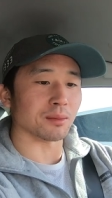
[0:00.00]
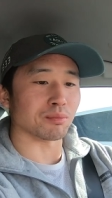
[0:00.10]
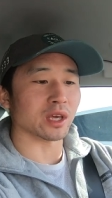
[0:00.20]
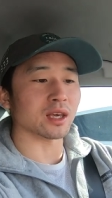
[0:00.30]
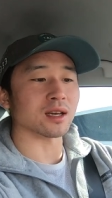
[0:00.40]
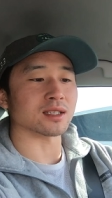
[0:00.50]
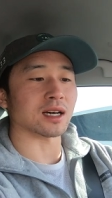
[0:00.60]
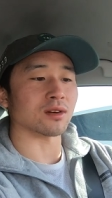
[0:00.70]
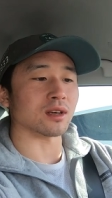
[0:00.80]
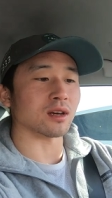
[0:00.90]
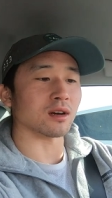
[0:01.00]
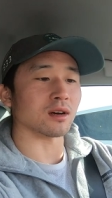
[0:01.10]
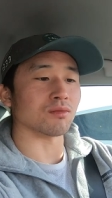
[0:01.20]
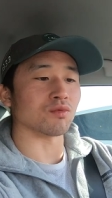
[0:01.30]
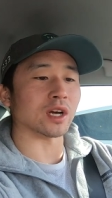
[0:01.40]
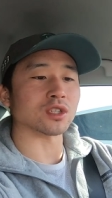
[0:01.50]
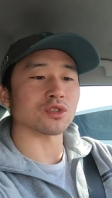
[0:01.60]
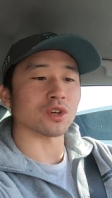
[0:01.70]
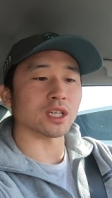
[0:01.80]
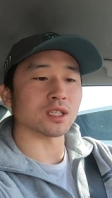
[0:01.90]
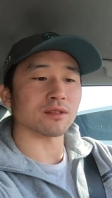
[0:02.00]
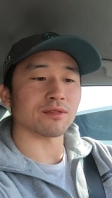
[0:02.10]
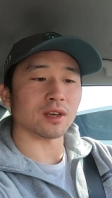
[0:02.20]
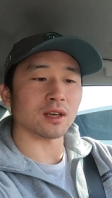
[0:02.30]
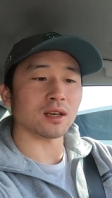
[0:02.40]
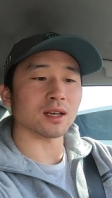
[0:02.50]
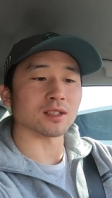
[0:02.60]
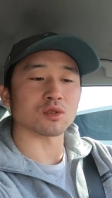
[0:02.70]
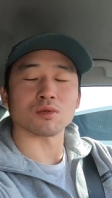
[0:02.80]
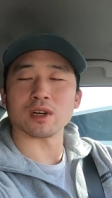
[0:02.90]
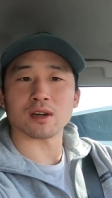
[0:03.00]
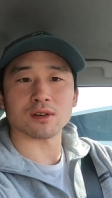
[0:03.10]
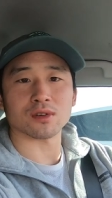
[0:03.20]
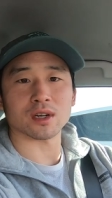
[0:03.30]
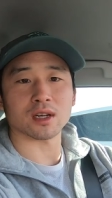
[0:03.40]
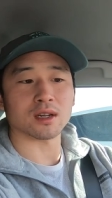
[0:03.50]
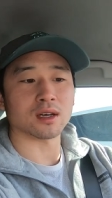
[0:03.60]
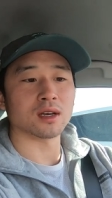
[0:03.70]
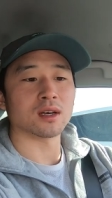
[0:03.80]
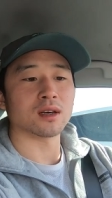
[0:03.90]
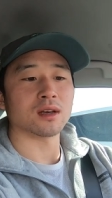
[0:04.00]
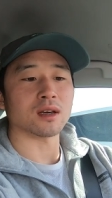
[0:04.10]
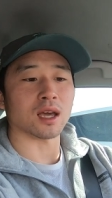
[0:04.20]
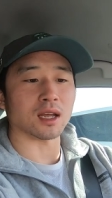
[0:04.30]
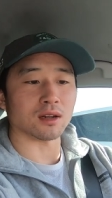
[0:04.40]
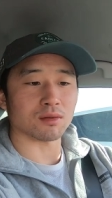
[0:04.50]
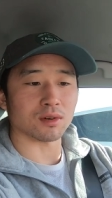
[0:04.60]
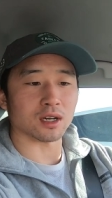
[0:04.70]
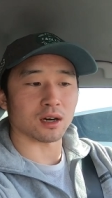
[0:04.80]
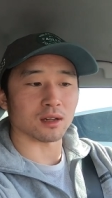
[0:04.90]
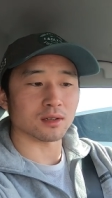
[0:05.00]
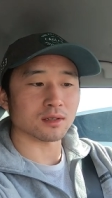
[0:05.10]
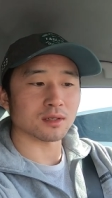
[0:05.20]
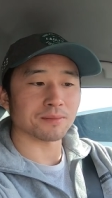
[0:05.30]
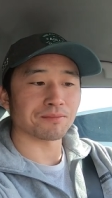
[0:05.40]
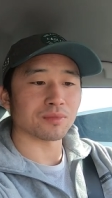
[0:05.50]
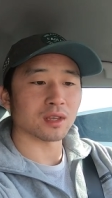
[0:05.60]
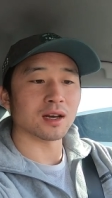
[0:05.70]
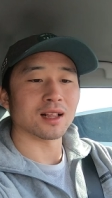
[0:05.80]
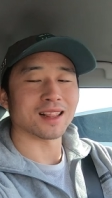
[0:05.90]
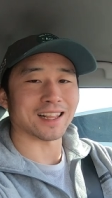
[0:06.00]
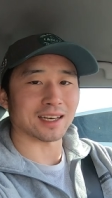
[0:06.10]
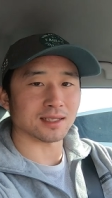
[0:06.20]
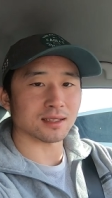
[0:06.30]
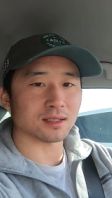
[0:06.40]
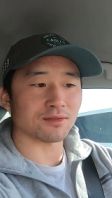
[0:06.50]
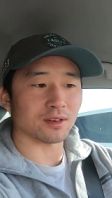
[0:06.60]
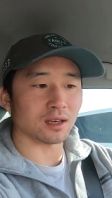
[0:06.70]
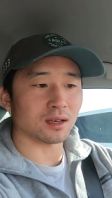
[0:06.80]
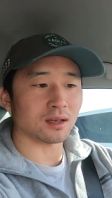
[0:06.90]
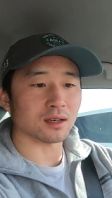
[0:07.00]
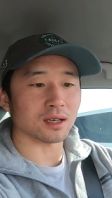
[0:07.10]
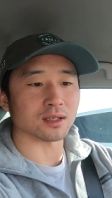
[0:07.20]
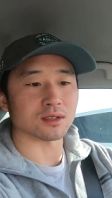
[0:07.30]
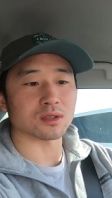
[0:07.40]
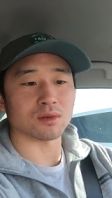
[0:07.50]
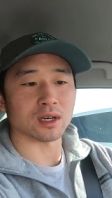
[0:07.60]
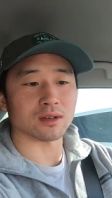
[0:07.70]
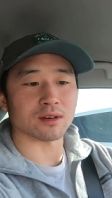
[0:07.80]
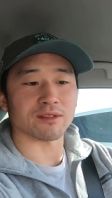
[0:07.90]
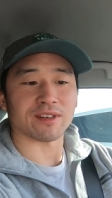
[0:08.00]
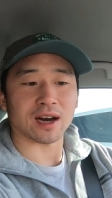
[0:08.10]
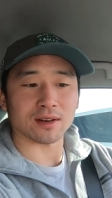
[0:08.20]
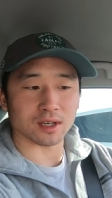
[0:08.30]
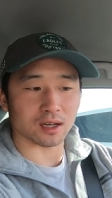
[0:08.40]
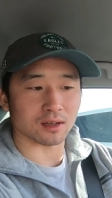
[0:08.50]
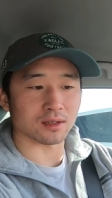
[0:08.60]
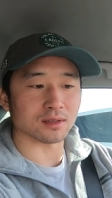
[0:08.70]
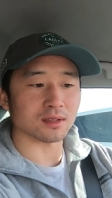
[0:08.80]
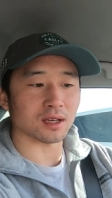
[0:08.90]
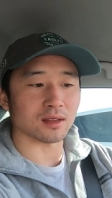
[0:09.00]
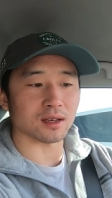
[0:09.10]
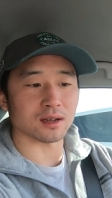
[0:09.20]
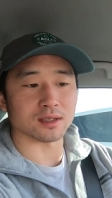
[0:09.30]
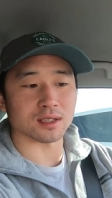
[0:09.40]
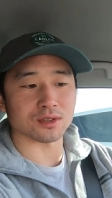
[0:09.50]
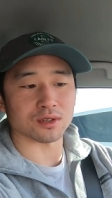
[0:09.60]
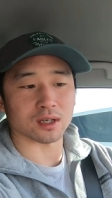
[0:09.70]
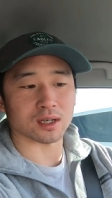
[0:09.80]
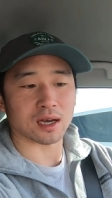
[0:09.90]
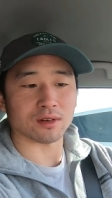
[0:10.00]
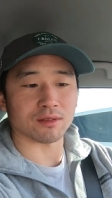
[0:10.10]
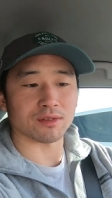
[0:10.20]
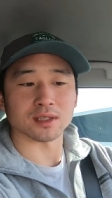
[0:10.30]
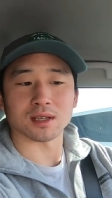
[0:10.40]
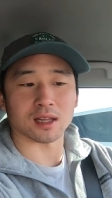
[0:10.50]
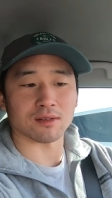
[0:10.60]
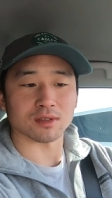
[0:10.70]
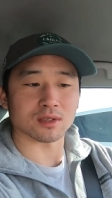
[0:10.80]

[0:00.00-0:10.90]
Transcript: Breaking it down here, registration fee is $383. License fee is $305, and then a district county fee is $11.